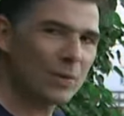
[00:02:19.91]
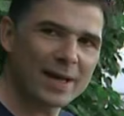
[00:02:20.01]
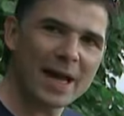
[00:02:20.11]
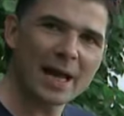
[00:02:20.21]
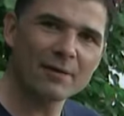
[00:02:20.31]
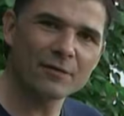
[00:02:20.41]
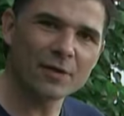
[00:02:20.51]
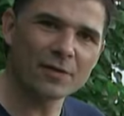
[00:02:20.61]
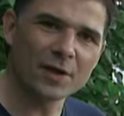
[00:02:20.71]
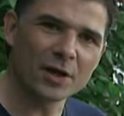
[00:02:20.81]
We have
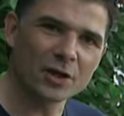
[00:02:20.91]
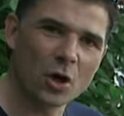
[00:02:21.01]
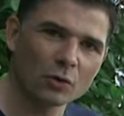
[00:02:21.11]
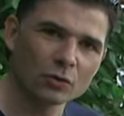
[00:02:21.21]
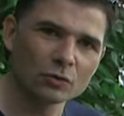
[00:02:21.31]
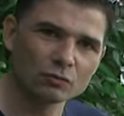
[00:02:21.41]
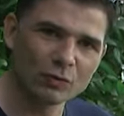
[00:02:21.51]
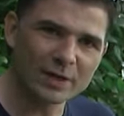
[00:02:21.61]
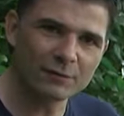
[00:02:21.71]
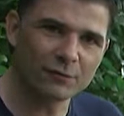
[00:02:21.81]
the coral
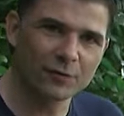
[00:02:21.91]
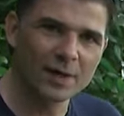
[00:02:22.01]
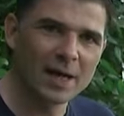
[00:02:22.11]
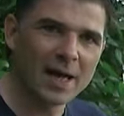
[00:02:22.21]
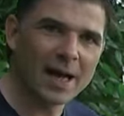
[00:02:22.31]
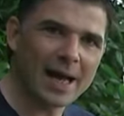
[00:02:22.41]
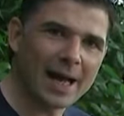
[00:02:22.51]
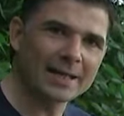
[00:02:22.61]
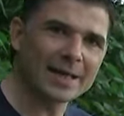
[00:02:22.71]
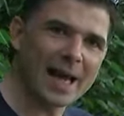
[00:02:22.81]
reef,
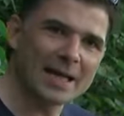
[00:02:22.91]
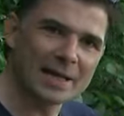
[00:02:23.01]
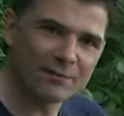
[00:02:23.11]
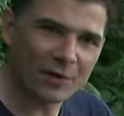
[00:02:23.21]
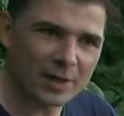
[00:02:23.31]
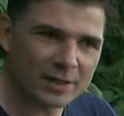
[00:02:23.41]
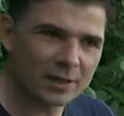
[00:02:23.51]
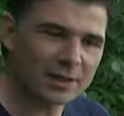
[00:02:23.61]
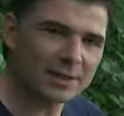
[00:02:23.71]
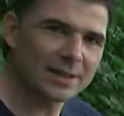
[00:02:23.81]
and Ellie very
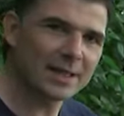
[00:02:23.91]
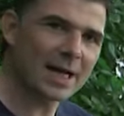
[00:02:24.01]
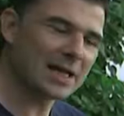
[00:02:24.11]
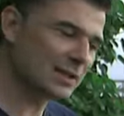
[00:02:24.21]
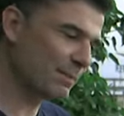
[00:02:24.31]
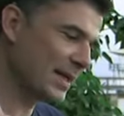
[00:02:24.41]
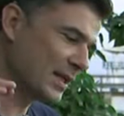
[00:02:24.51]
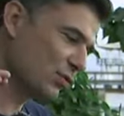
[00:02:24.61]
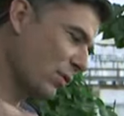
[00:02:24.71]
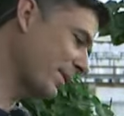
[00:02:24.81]
kindly has
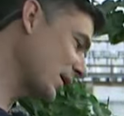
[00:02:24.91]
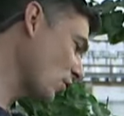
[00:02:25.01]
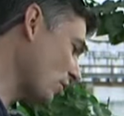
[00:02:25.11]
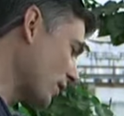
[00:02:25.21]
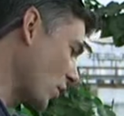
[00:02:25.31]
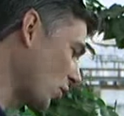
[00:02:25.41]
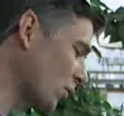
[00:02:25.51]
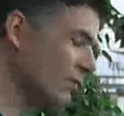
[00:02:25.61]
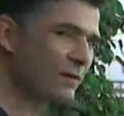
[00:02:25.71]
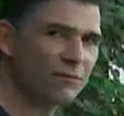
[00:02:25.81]
been swimming along the
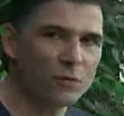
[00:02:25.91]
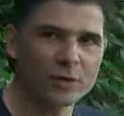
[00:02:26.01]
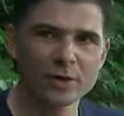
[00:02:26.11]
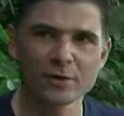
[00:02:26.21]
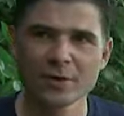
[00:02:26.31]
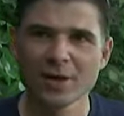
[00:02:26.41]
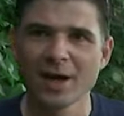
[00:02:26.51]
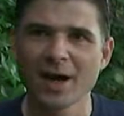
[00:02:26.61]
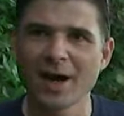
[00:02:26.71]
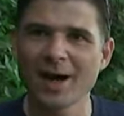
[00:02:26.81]
coral reef for you
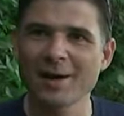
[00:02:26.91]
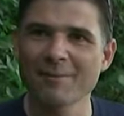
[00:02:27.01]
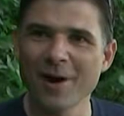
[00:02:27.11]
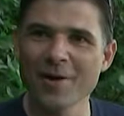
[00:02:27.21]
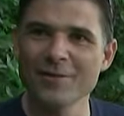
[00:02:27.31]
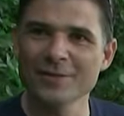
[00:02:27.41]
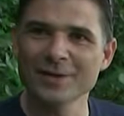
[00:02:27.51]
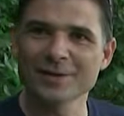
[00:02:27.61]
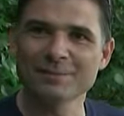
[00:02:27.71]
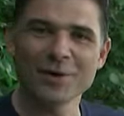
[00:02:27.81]

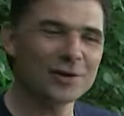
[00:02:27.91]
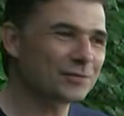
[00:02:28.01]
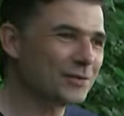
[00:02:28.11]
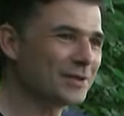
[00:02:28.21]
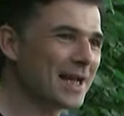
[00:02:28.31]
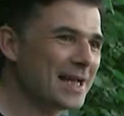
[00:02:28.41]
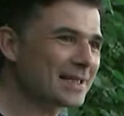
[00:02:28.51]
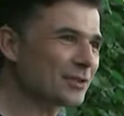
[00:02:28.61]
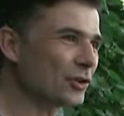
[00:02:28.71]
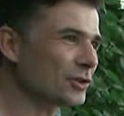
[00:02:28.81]
over the past few days,
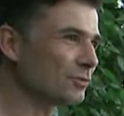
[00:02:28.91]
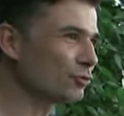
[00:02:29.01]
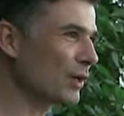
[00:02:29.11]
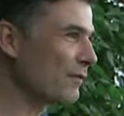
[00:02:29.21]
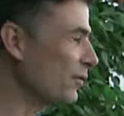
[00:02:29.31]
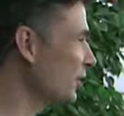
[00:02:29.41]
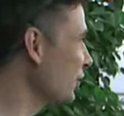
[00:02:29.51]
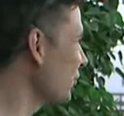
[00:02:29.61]
and they've got some great footage